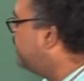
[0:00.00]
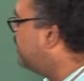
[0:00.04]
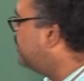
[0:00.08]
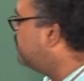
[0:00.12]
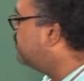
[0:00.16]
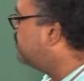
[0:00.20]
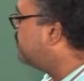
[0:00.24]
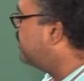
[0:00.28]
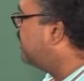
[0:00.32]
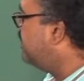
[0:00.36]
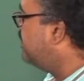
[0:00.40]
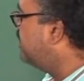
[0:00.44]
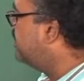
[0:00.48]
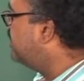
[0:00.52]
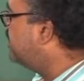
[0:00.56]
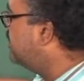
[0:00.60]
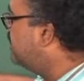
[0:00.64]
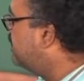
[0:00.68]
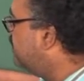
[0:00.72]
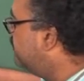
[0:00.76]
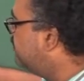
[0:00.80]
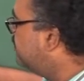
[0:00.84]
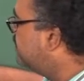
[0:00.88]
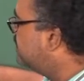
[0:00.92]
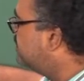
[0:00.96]
a join
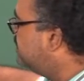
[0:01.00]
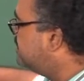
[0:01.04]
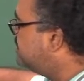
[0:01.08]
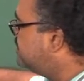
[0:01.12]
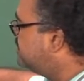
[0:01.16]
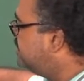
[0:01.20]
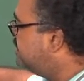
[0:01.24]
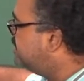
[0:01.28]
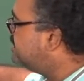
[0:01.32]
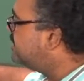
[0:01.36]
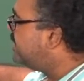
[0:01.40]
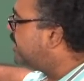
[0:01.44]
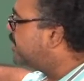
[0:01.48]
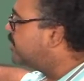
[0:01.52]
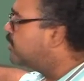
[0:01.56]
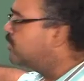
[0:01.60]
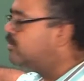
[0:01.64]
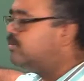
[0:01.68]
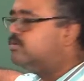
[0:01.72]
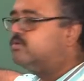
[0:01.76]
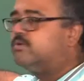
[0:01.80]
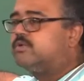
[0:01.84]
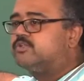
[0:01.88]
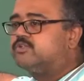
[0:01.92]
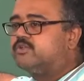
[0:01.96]
after this? Yes, I could
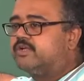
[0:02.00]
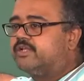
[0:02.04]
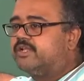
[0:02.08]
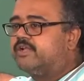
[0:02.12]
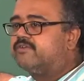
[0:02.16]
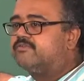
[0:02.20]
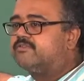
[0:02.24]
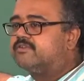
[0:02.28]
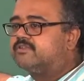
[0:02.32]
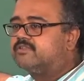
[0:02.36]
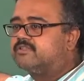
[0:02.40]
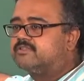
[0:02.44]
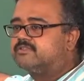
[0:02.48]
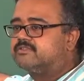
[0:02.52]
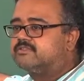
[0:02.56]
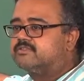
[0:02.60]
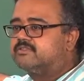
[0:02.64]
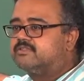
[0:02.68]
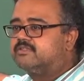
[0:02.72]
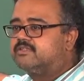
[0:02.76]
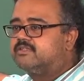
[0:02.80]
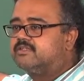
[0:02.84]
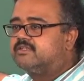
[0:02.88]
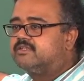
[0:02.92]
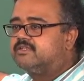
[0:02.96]
do a join after this.
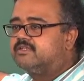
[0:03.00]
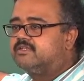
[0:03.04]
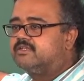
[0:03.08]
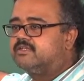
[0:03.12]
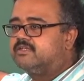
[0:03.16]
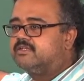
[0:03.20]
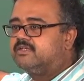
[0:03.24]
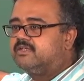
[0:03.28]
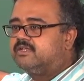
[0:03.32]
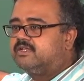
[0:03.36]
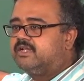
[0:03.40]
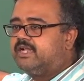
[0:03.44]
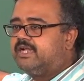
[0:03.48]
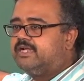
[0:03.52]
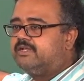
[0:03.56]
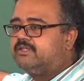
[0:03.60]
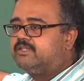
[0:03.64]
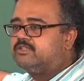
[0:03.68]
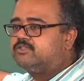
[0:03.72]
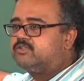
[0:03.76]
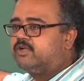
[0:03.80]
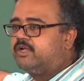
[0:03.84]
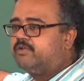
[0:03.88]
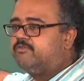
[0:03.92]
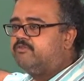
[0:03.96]
Right. The
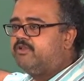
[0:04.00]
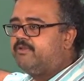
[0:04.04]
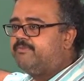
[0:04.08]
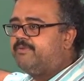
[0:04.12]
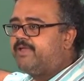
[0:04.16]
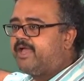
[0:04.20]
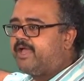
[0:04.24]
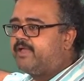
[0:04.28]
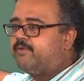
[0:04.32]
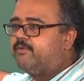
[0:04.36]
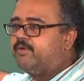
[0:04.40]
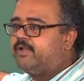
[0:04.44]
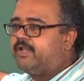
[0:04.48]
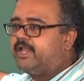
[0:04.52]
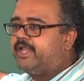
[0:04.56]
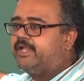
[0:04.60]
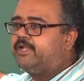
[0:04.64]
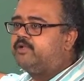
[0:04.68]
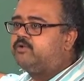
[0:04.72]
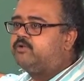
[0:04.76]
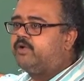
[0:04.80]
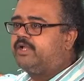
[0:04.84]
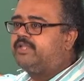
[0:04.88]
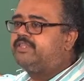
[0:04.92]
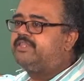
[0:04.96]
join will be I1, I2,
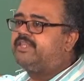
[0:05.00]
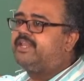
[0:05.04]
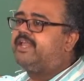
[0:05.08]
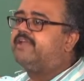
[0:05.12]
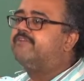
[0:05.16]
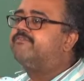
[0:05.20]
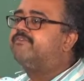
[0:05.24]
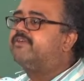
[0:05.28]
I3, I5.